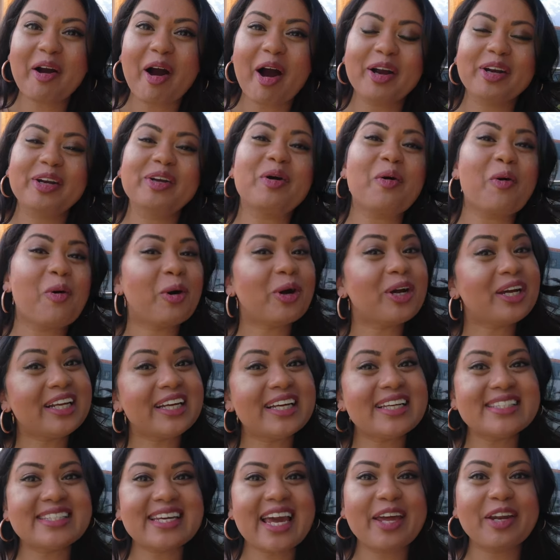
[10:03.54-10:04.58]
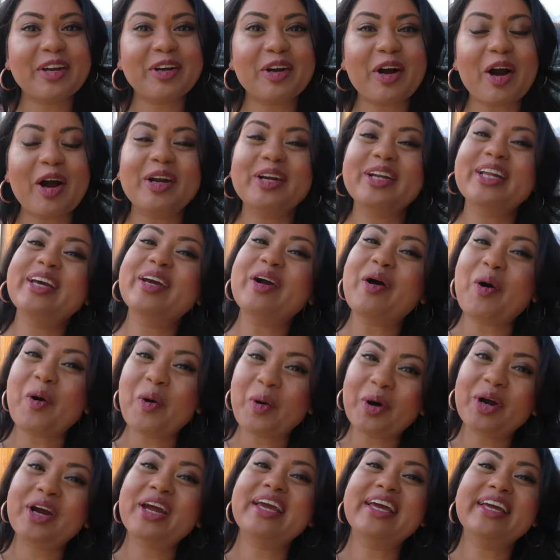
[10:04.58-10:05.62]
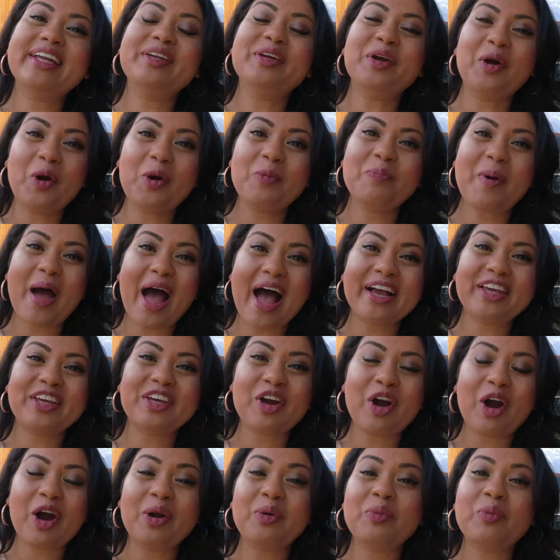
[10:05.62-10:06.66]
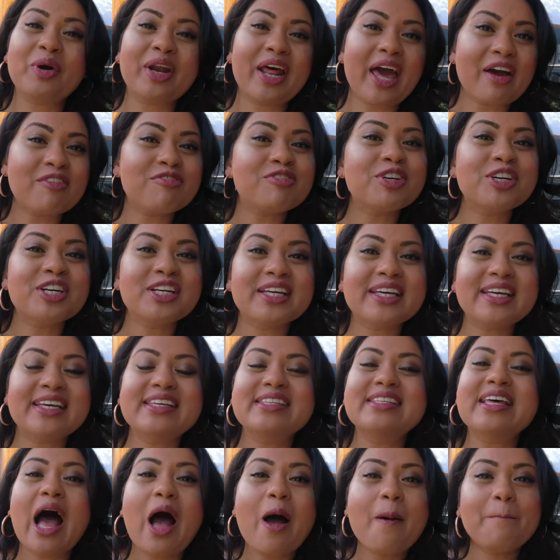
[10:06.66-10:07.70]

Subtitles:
garden or in container gardening or in your backyard, whatever it is.